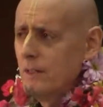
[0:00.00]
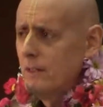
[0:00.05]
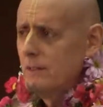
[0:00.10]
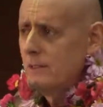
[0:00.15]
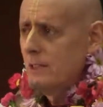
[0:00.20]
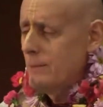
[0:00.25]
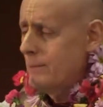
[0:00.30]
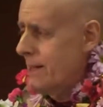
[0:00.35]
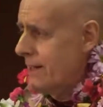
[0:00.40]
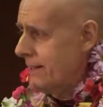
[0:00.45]

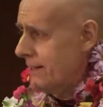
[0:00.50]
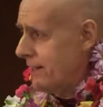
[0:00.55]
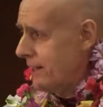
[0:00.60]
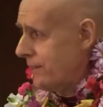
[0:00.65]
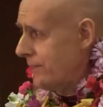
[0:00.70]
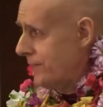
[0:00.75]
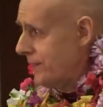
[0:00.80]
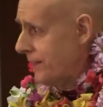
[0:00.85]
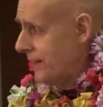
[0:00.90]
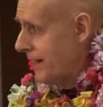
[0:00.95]
Does anybody
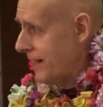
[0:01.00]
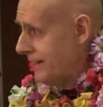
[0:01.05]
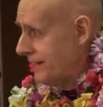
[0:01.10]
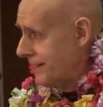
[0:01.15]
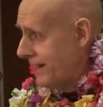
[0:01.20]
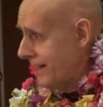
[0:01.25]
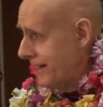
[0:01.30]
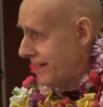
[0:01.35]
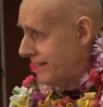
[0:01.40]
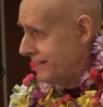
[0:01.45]
here feel like
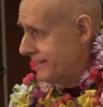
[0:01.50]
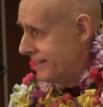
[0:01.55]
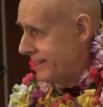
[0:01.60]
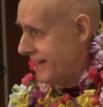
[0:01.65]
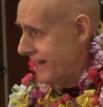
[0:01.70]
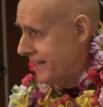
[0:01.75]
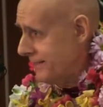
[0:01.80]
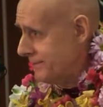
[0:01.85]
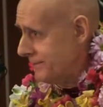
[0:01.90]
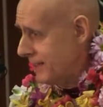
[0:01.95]
dying
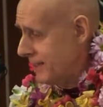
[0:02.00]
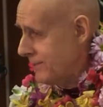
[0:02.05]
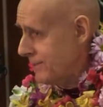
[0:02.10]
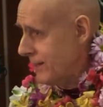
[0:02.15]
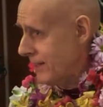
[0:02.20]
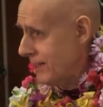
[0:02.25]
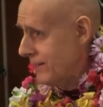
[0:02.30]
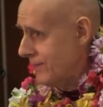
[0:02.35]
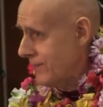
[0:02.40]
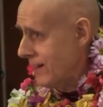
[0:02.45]
today?
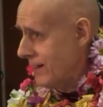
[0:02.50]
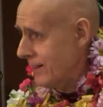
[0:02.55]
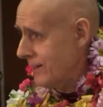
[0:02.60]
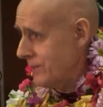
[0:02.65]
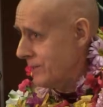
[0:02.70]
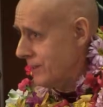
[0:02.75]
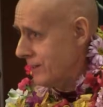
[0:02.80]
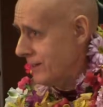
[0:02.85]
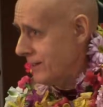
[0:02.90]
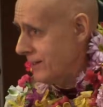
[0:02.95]
Anybody
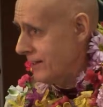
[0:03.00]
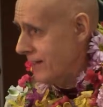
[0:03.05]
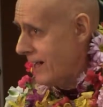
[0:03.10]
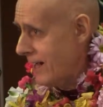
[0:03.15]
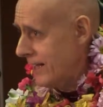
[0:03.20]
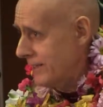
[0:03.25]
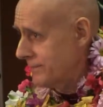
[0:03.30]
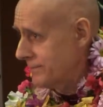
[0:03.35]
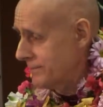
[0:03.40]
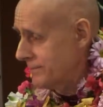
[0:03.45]
volunteer to
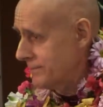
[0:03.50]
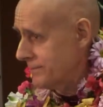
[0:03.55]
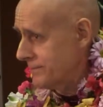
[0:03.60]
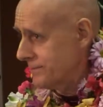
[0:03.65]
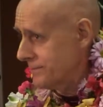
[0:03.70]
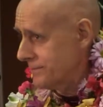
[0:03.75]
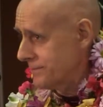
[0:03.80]
die?